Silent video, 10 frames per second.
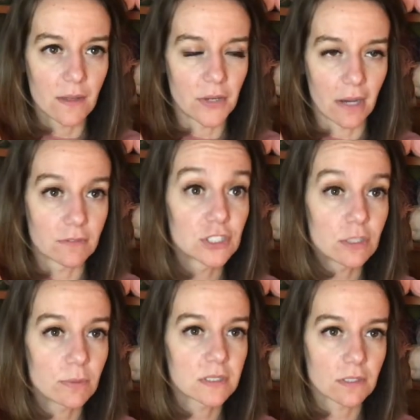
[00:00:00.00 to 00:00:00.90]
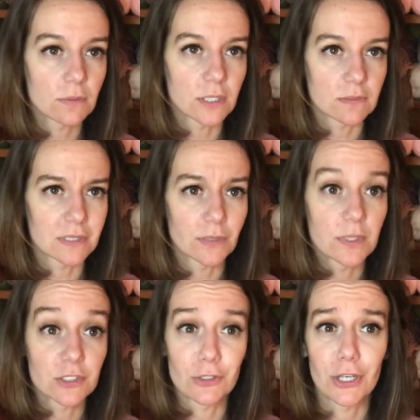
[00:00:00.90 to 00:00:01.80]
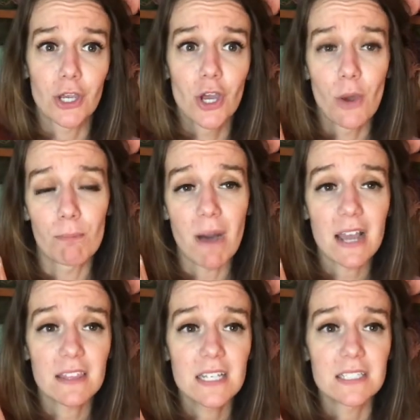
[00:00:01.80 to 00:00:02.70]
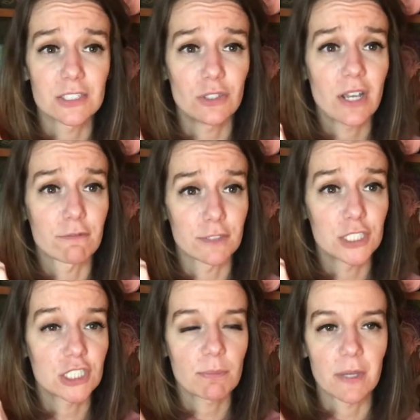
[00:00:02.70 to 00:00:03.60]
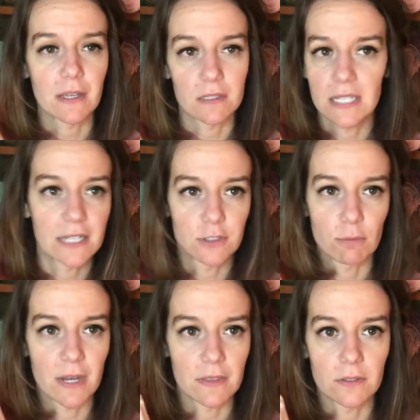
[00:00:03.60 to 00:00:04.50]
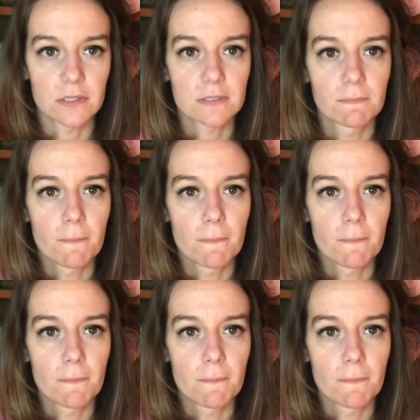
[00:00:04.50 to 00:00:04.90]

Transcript: No, cheap ones are the worst ones. The ones that are like, buy these and you get free shipping. Yeah, don't buy those.